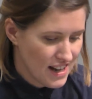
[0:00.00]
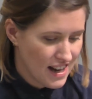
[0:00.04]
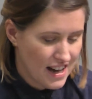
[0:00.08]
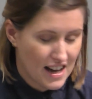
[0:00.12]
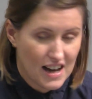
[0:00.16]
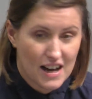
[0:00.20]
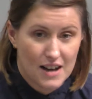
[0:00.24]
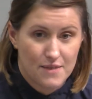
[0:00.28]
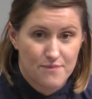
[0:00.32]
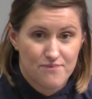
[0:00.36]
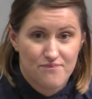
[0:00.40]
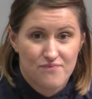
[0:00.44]

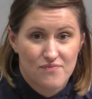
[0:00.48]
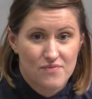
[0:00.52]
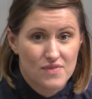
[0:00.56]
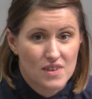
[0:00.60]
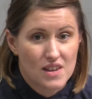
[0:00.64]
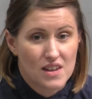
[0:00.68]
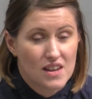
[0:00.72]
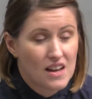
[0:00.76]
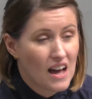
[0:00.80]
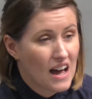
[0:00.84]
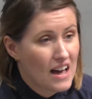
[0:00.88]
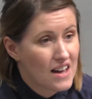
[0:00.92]

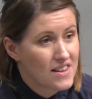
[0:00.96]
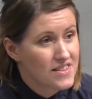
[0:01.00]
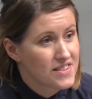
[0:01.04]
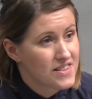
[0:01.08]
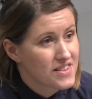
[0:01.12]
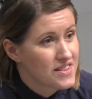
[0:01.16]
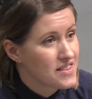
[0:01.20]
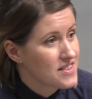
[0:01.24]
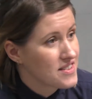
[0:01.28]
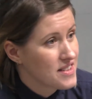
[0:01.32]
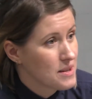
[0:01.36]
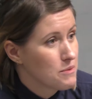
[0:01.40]
As
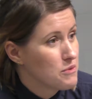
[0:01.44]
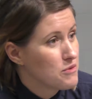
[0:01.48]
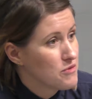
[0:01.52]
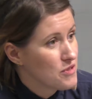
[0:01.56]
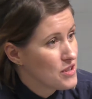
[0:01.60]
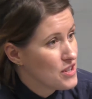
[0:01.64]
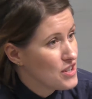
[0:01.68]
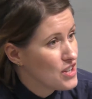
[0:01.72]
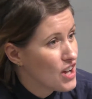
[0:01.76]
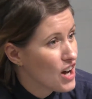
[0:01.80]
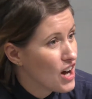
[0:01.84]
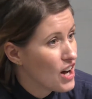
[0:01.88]
some of
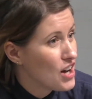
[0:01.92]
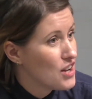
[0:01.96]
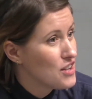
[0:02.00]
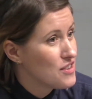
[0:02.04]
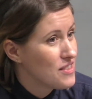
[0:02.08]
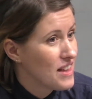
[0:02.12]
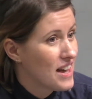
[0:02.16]
you know,